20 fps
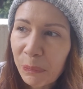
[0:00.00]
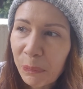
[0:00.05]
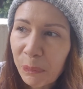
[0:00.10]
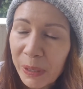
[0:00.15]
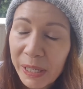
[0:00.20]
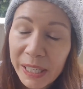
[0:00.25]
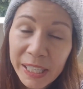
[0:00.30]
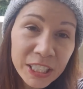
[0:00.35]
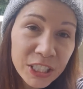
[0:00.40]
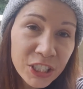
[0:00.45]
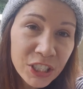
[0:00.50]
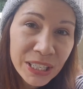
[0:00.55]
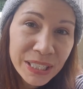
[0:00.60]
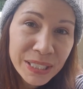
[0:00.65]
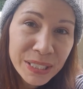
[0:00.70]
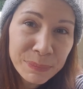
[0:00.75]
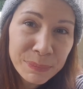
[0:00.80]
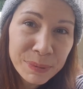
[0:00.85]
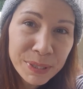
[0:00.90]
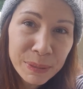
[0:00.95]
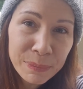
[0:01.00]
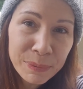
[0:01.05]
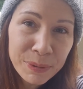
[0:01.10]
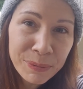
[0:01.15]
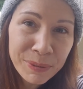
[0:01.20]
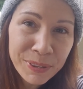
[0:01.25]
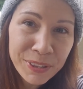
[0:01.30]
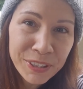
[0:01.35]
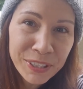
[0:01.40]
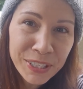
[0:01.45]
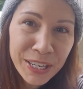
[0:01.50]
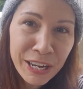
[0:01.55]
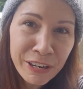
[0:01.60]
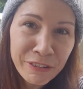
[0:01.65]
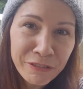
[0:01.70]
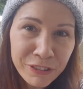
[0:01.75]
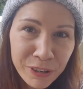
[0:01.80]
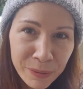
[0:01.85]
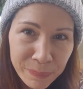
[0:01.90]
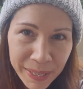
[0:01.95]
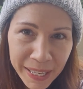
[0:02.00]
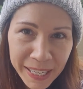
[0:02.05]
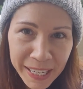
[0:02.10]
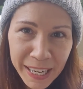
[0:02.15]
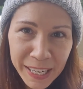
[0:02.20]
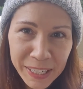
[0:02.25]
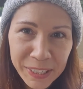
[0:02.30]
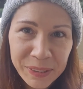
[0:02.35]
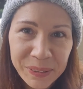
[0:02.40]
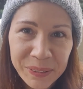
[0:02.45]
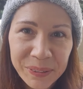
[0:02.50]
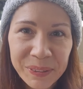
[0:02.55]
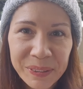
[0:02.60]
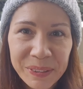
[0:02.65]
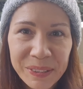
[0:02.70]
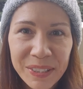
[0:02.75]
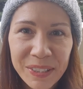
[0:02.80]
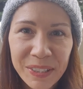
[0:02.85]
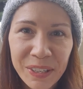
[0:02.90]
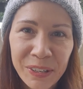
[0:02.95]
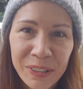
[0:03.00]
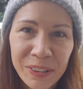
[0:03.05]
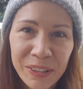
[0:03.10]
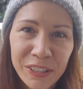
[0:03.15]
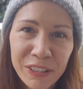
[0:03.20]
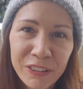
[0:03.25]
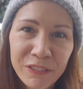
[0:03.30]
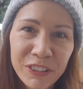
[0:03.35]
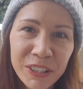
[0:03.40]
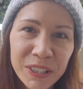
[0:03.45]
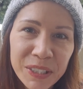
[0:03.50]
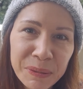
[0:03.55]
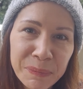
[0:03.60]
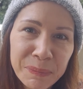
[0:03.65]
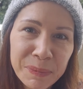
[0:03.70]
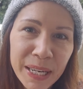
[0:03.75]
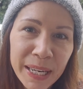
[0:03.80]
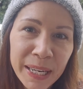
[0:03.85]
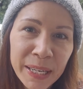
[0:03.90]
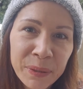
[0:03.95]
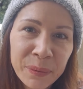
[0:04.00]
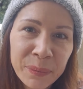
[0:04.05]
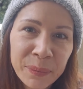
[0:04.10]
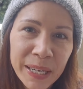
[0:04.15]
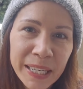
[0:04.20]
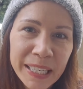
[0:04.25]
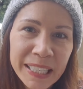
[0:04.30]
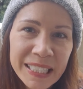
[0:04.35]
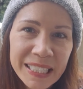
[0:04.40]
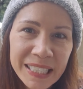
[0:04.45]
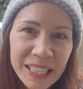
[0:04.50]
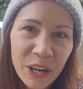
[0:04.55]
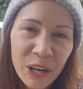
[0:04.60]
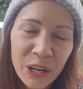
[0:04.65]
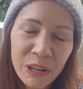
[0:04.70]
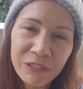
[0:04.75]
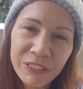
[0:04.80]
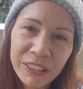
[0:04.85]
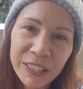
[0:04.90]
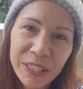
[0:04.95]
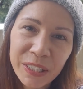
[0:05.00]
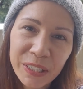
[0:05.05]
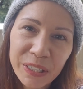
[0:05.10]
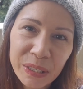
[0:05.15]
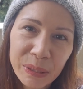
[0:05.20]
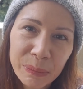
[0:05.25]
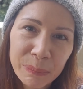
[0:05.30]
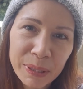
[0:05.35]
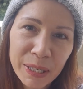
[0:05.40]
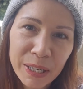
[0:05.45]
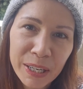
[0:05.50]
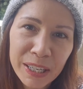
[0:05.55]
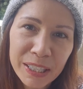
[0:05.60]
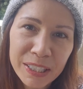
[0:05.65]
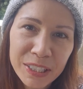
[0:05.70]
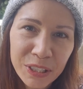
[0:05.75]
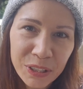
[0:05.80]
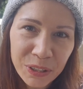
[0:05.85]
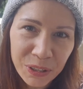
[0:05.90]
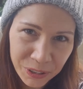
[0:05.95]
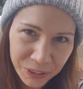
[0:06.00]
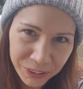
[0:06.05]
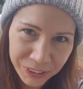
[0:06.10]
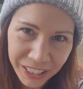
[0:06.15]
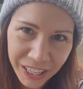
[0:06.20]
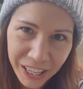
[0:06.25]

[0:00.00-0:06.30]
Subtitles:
We're going to share some tips with you now from that article so that you've got some takeaways that hopefully you can apply to your own